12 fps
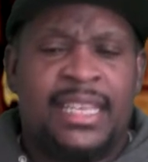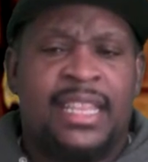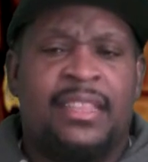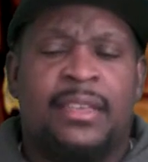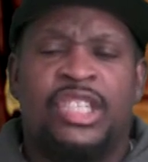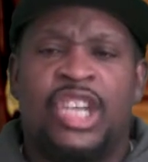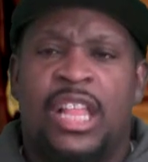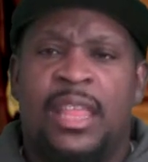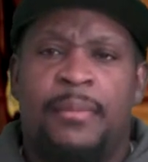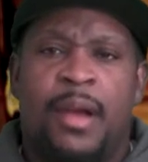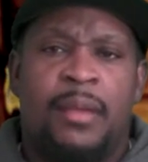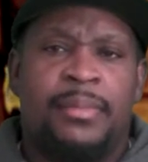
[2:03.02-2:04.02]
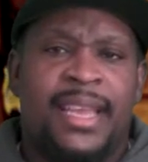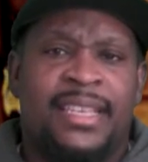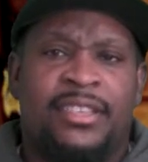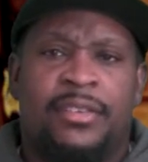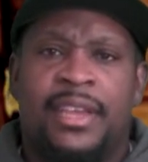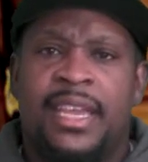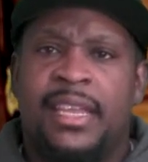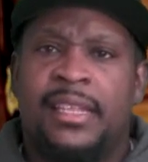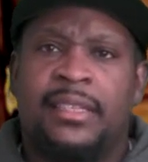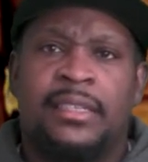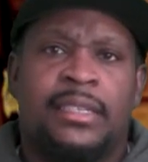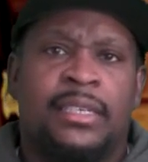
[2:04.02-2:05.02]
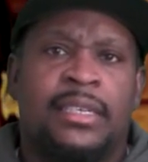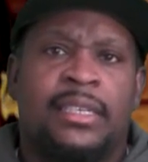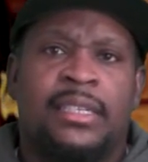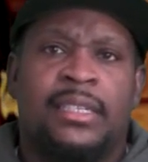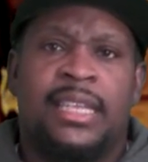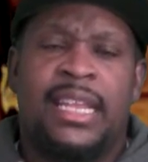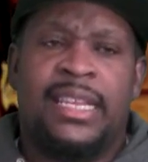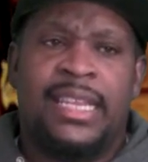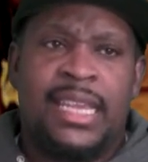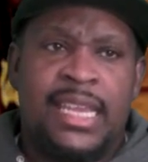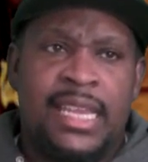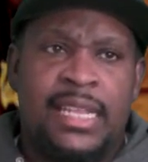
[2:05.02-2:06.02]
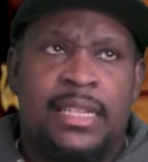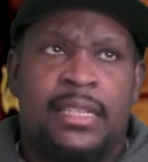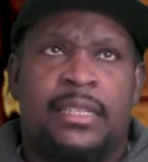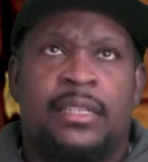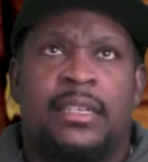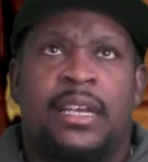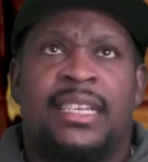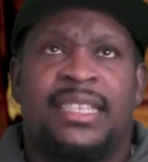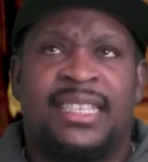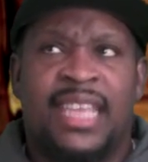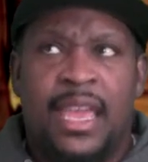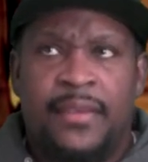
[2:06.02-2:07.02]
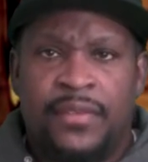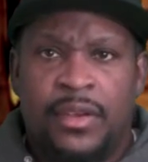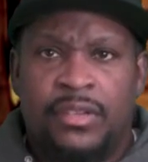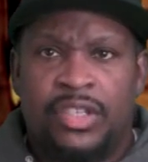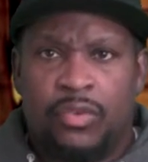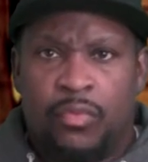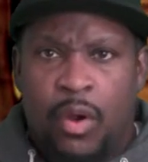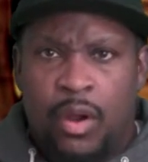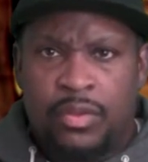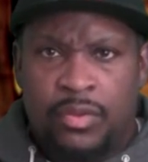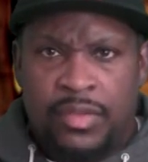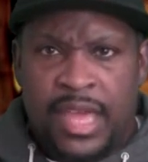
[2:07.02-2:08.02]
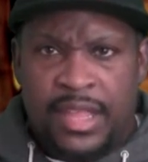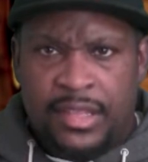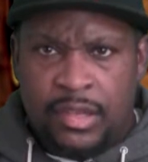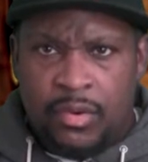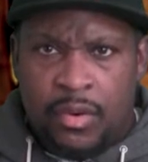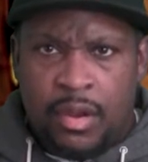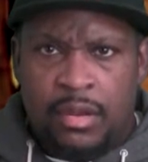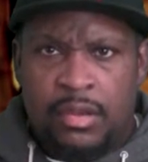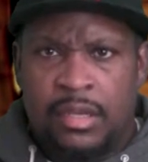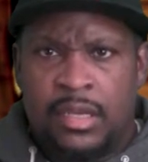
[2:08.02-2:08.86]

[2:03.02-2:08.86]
that the Charlotte Bobcats are in, they need a savior to walk through that door.